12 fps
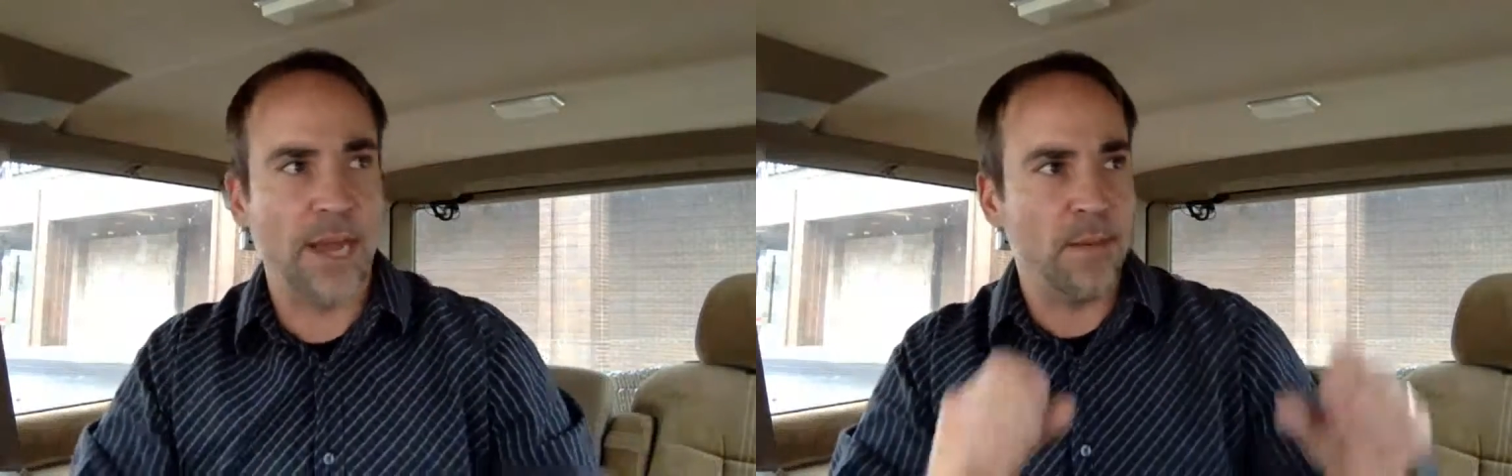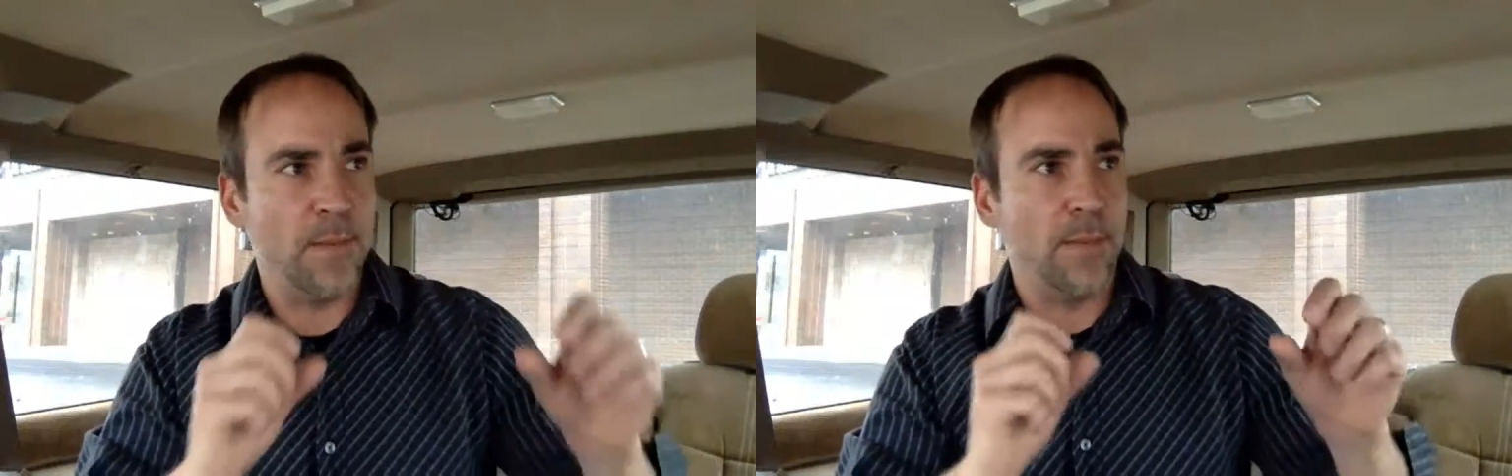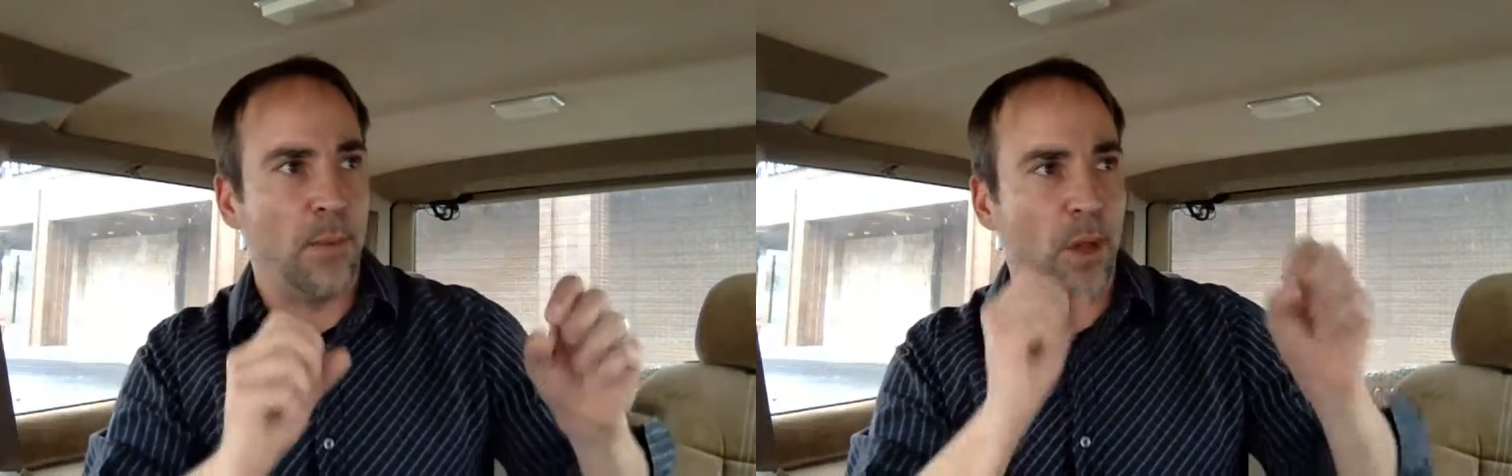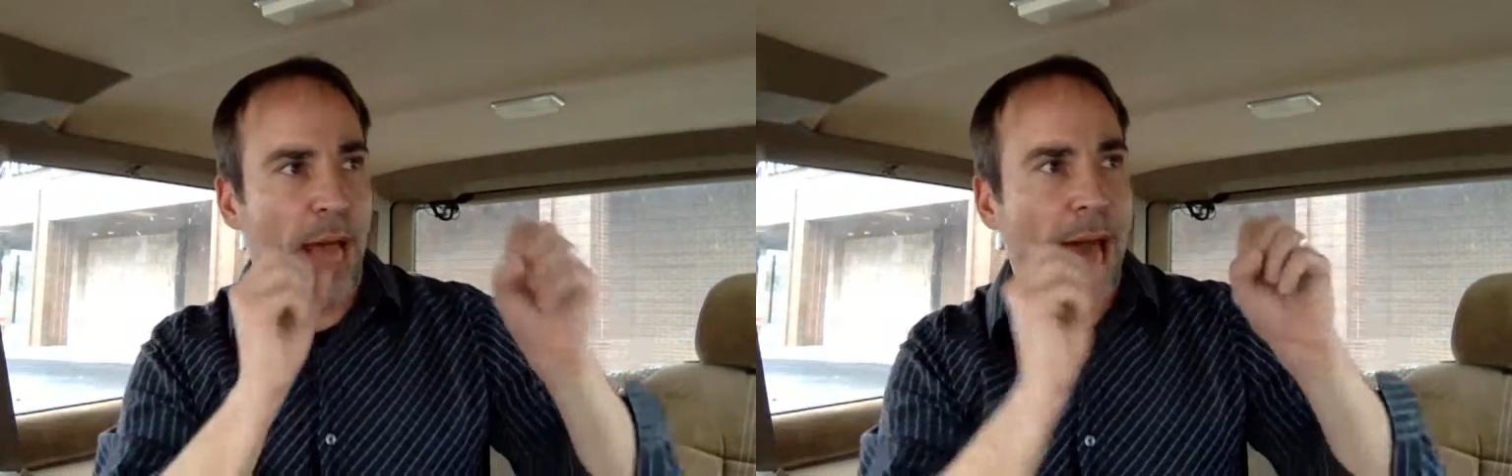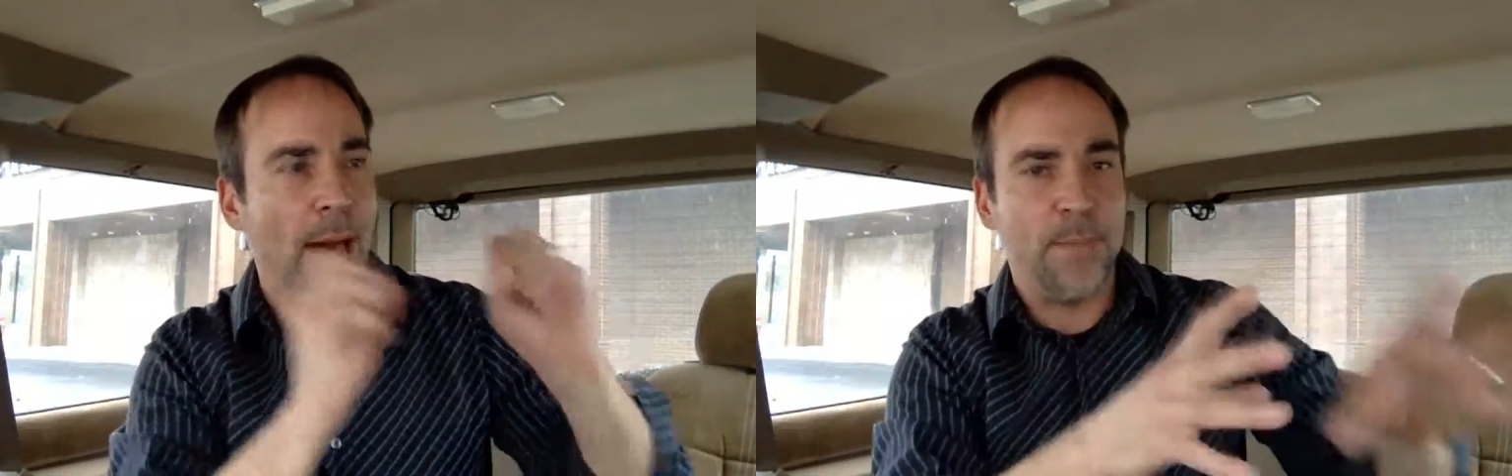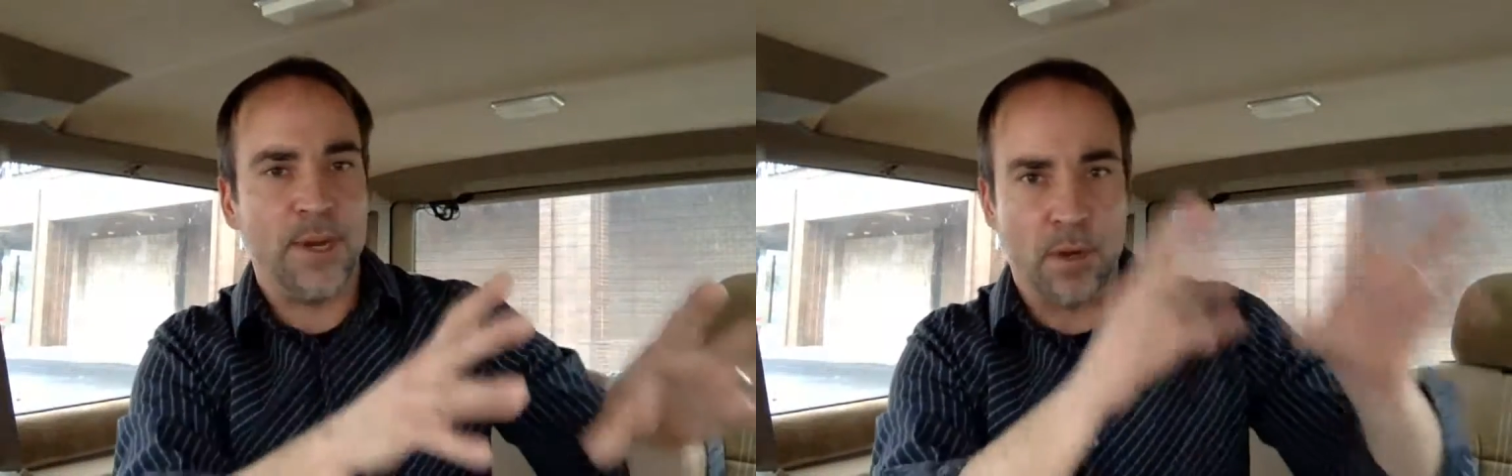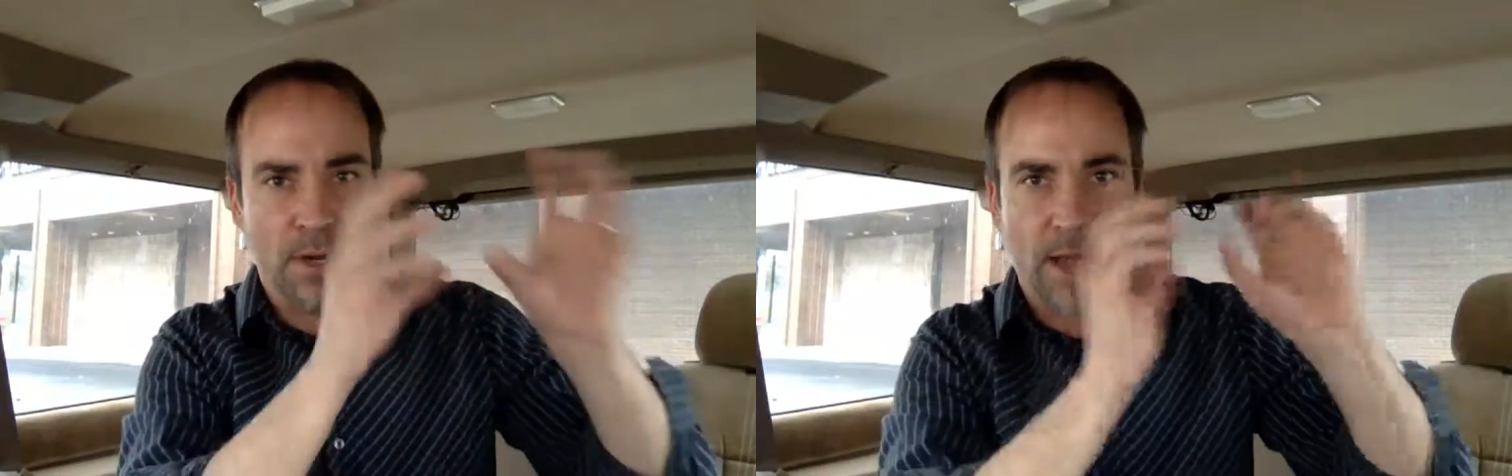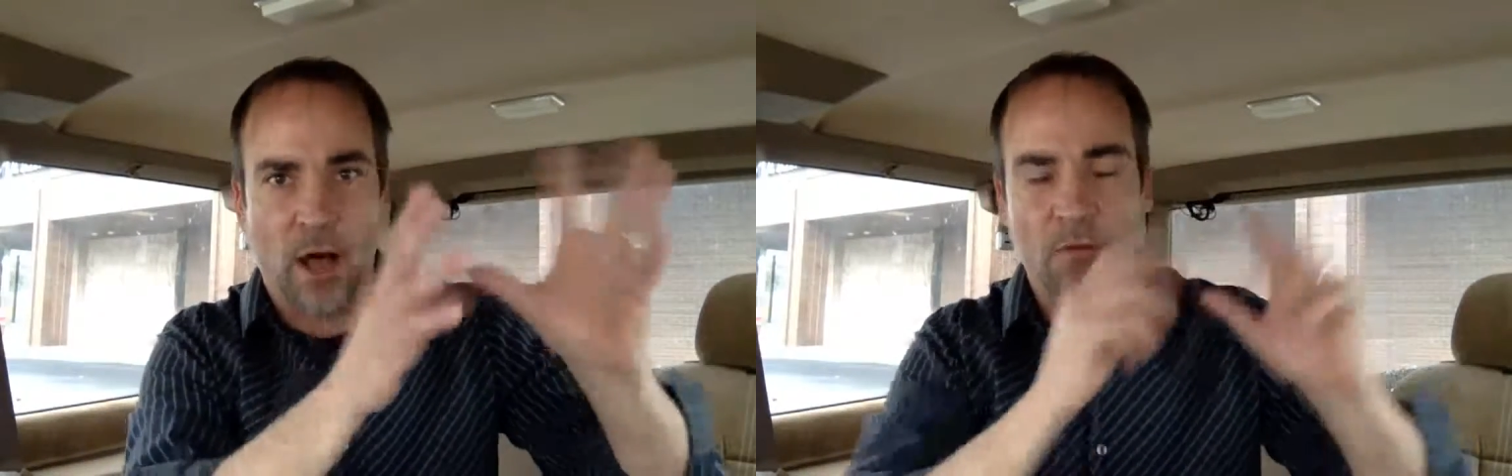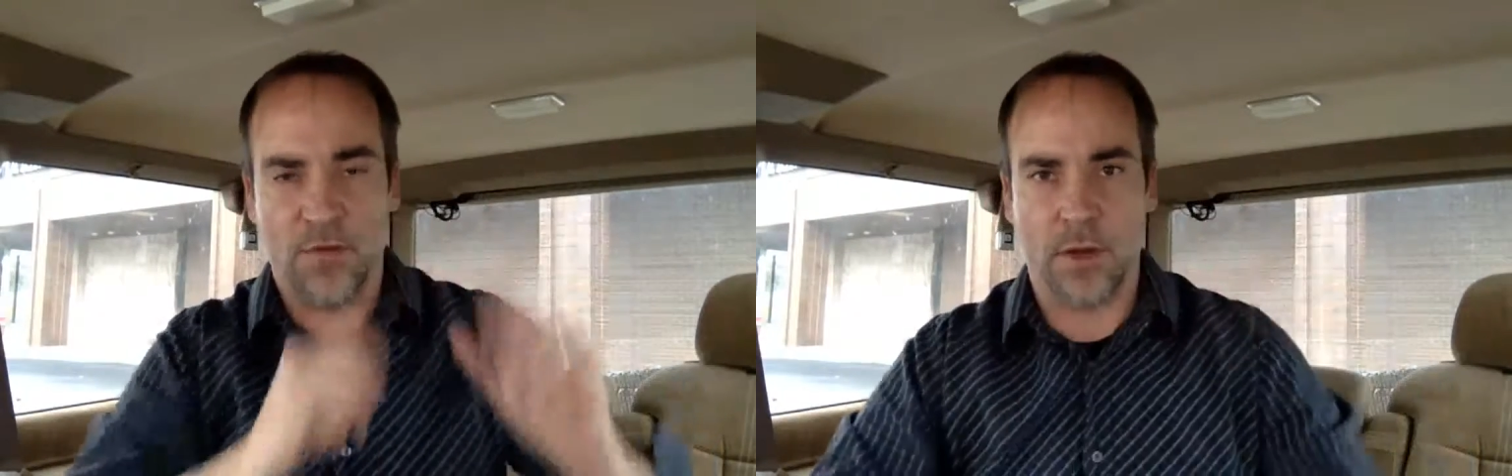making people happier and
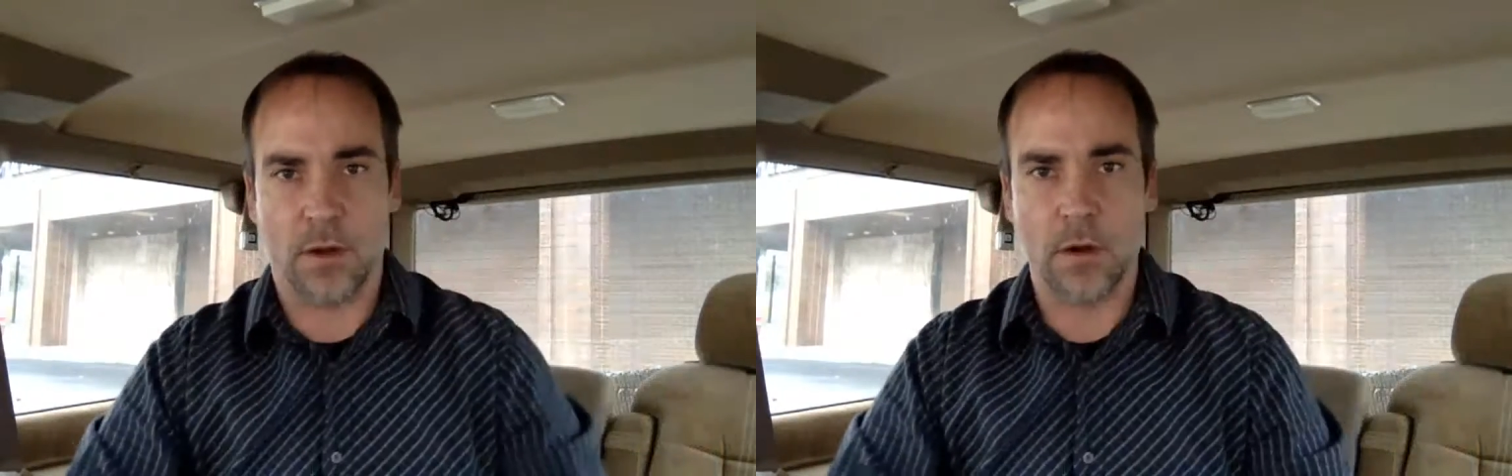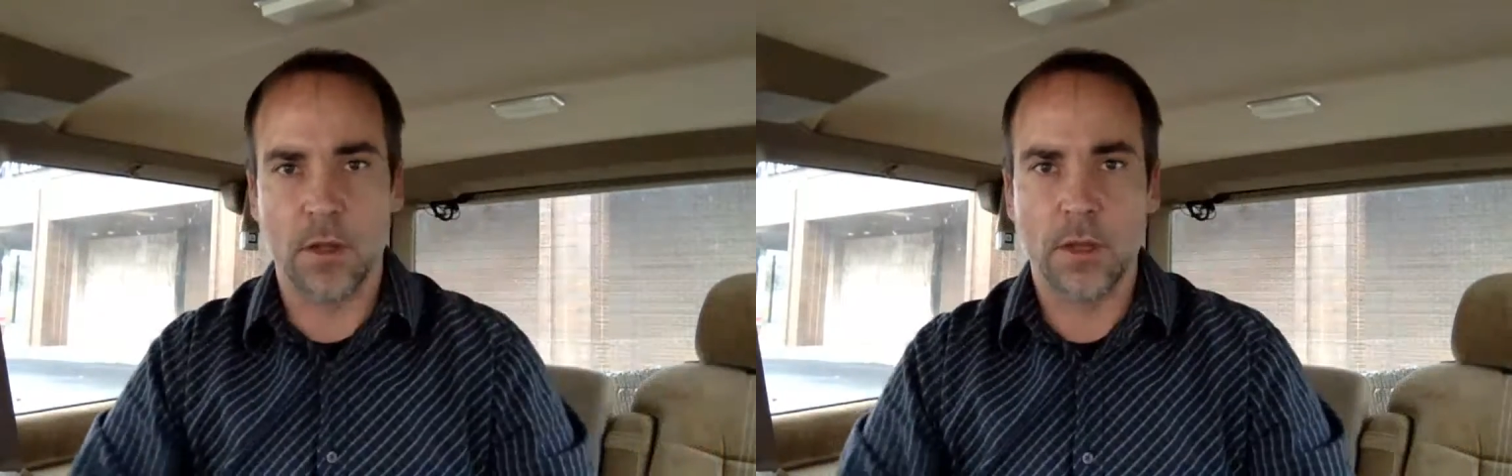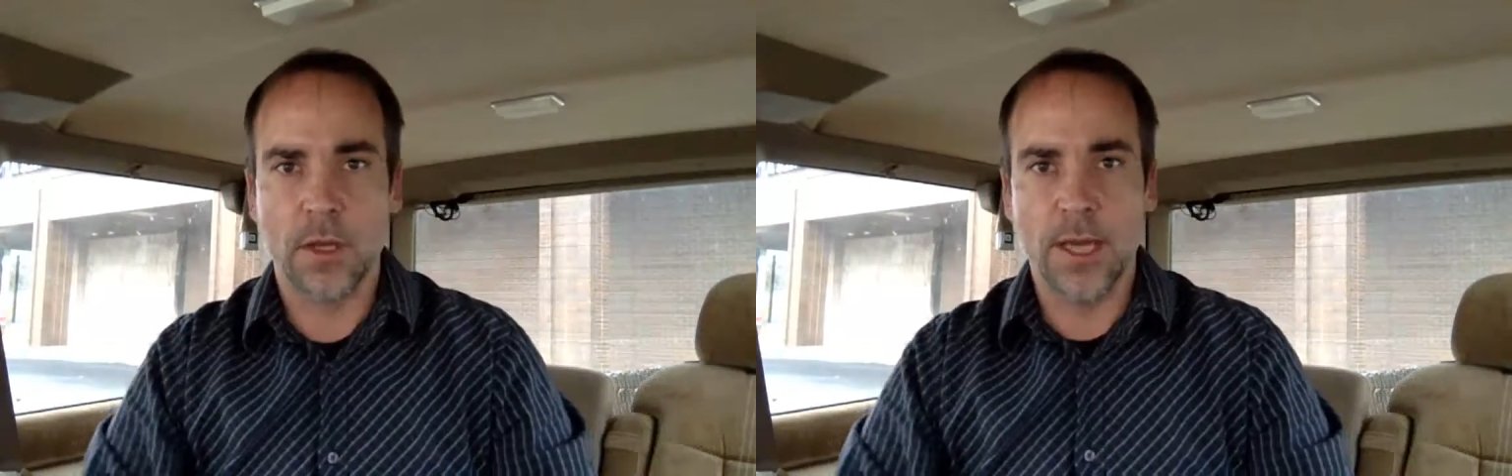healthier